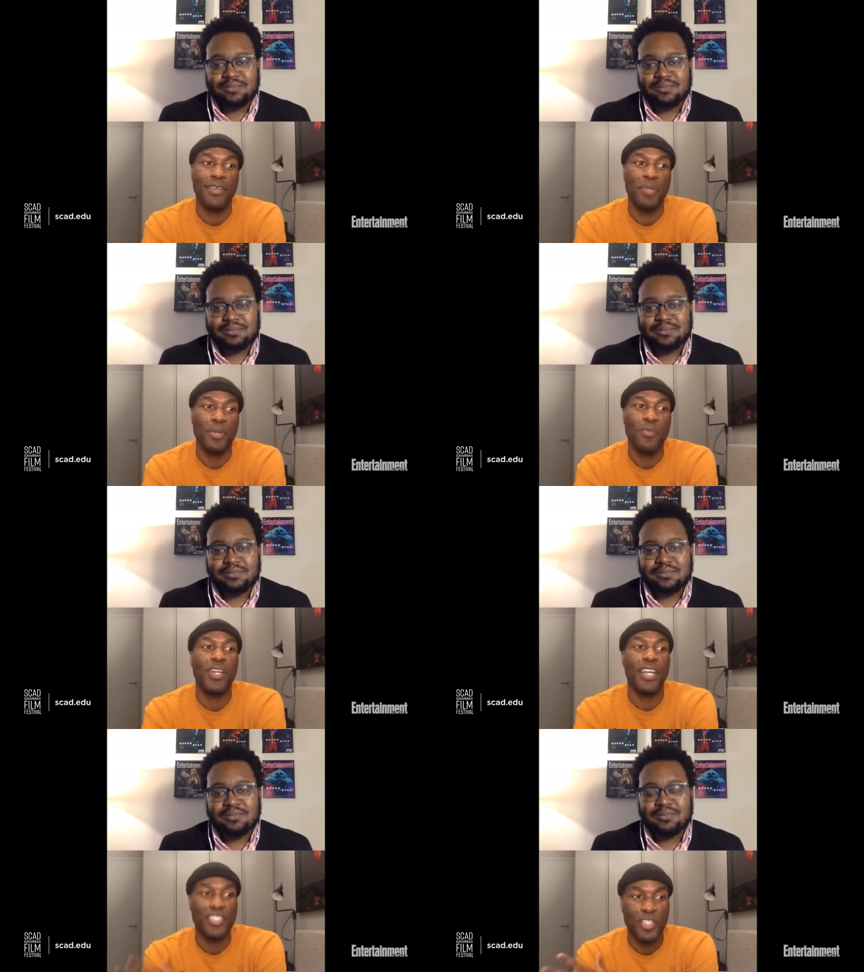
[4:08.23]
Speaker 1: Uh,
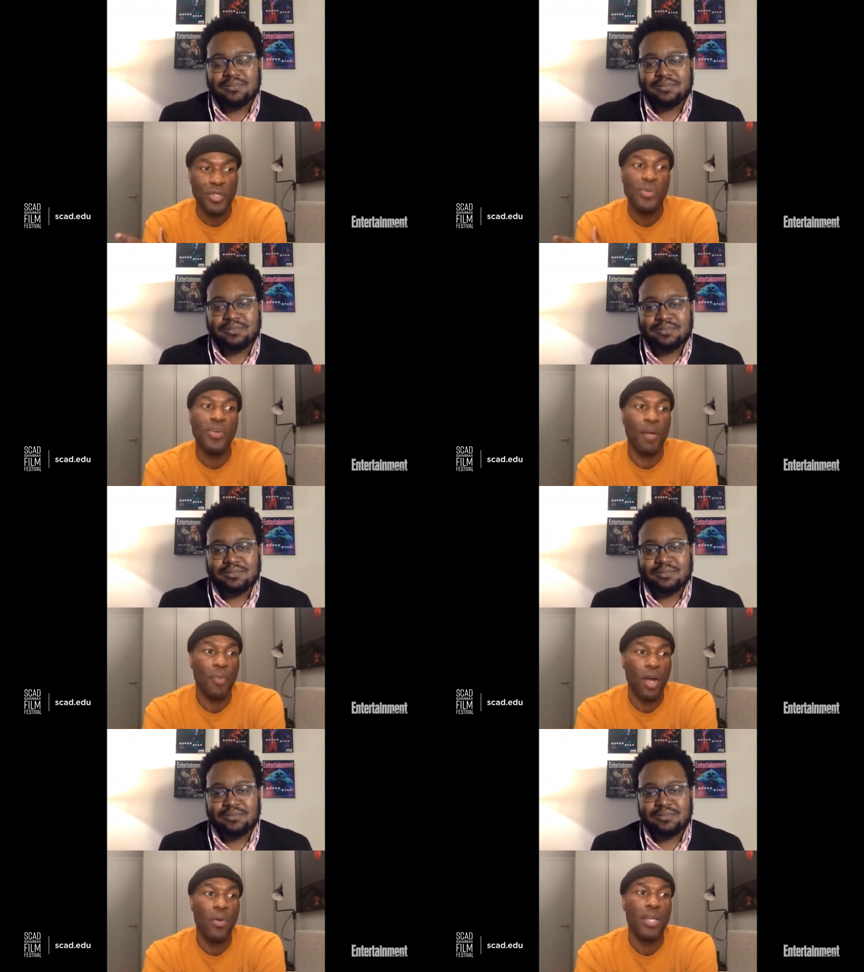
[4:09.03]
but when I do,
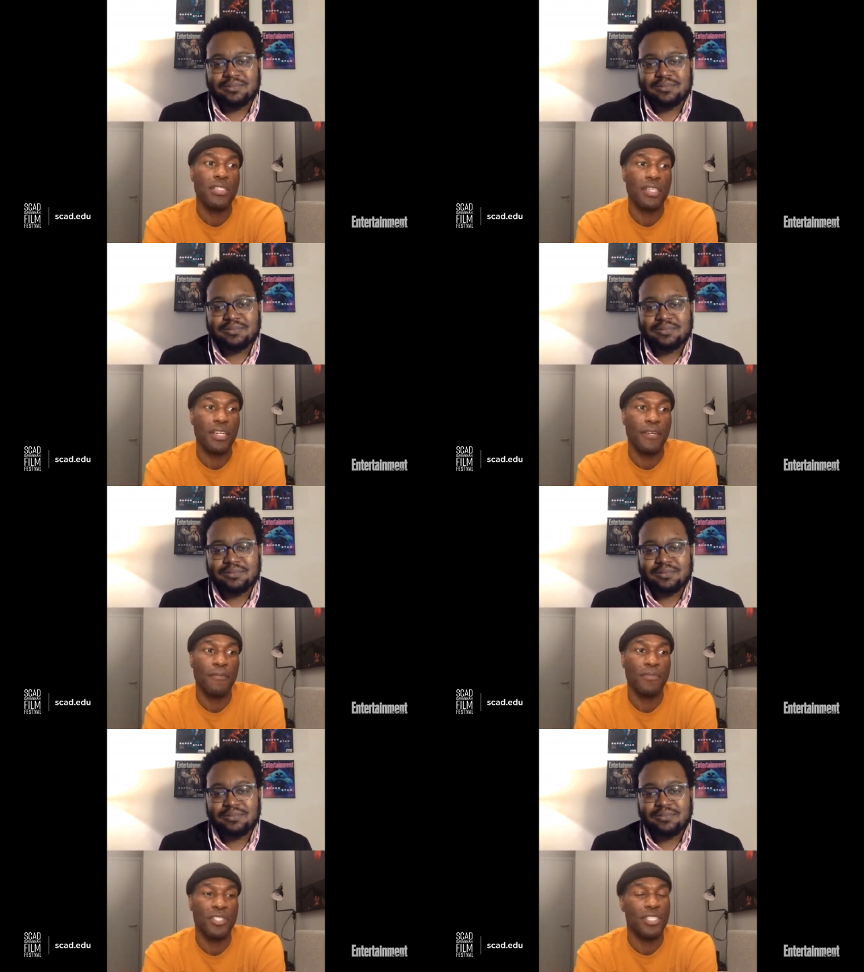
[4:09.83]
I'm always uh,
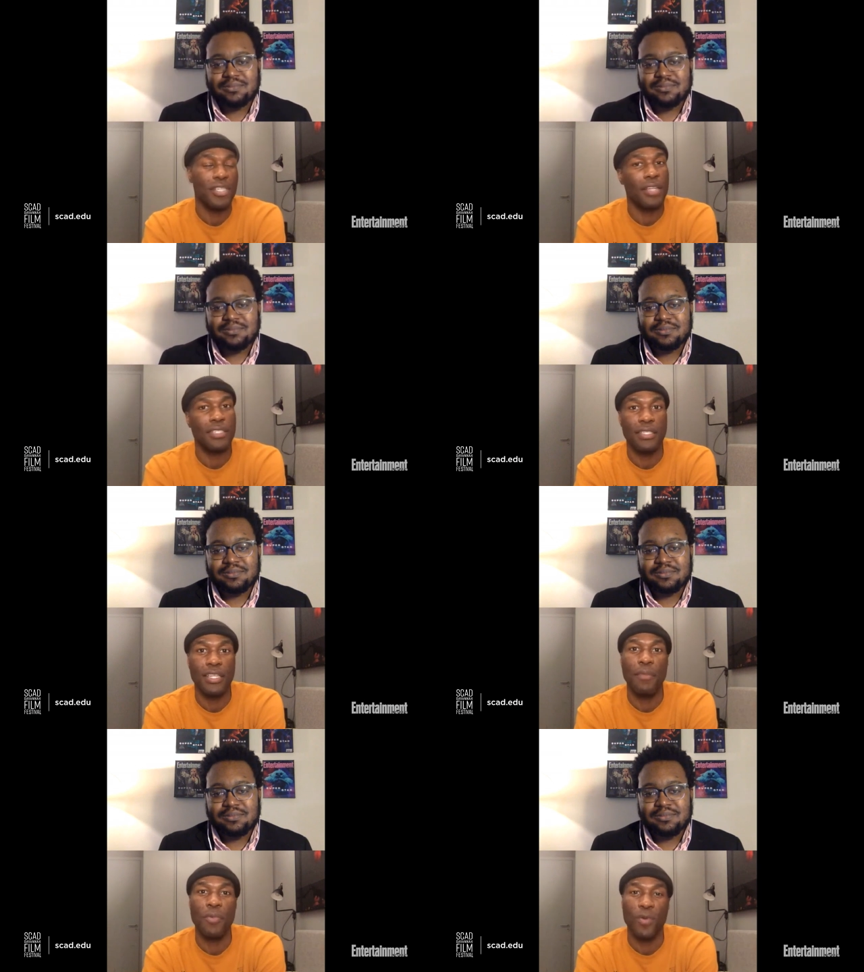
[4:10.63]

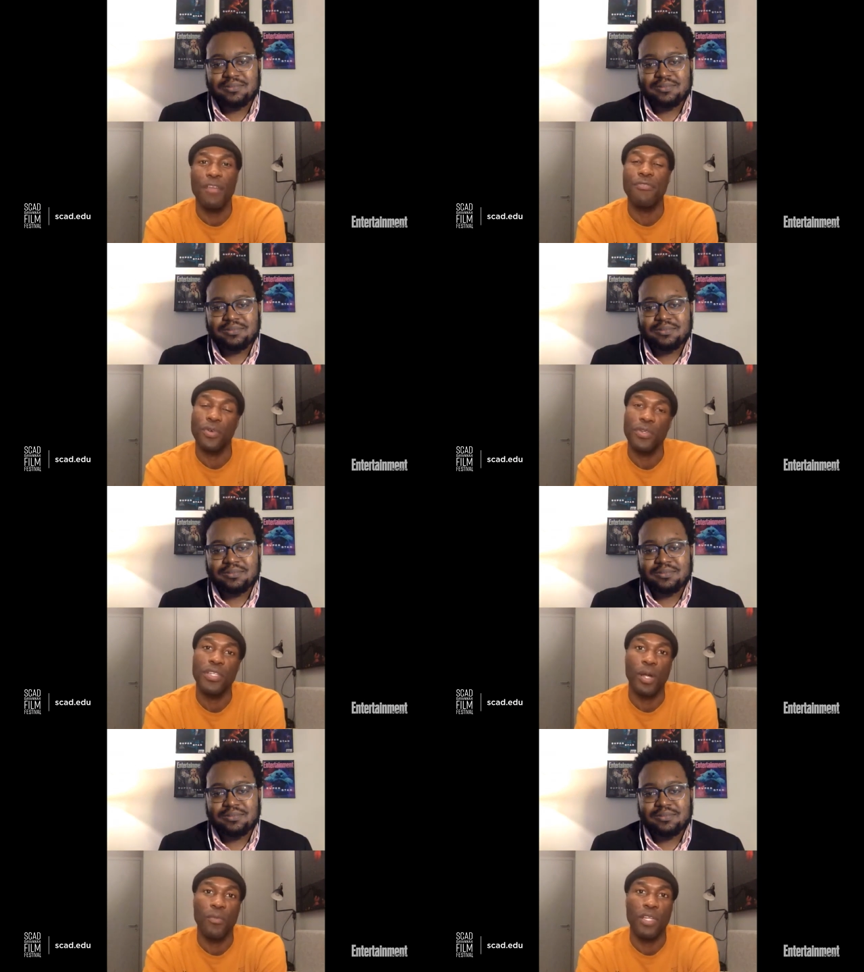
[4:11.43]
shocked, and then I'm
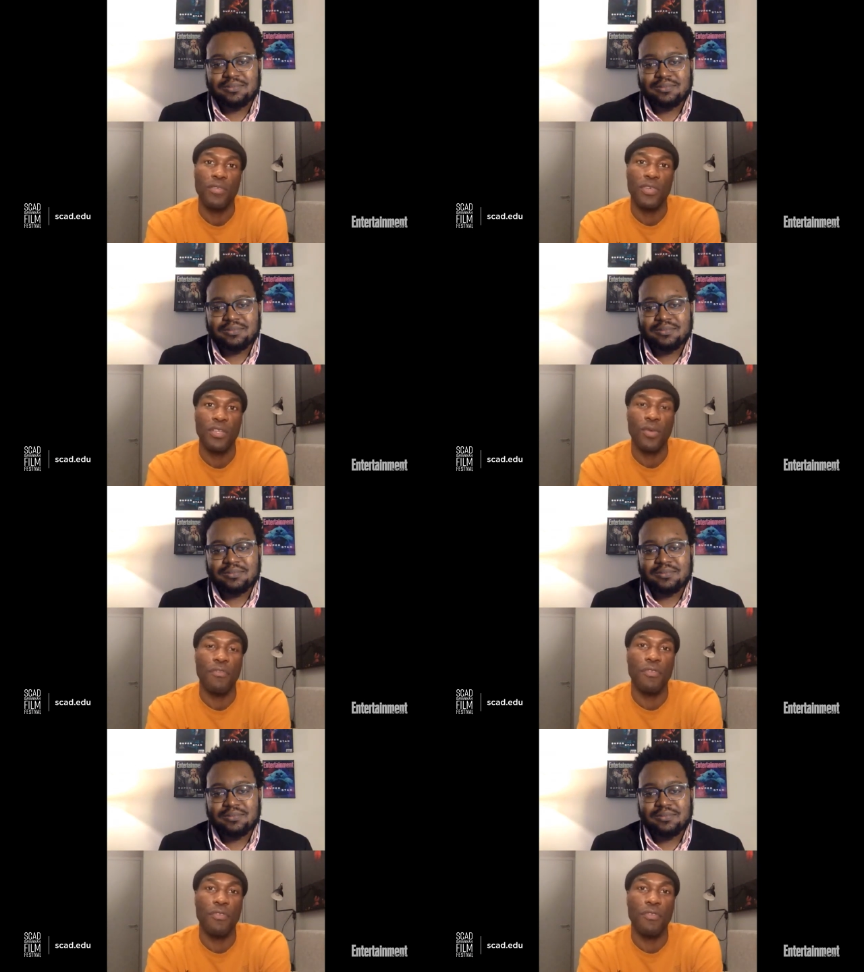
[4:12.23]
grateful. You know, I'm really really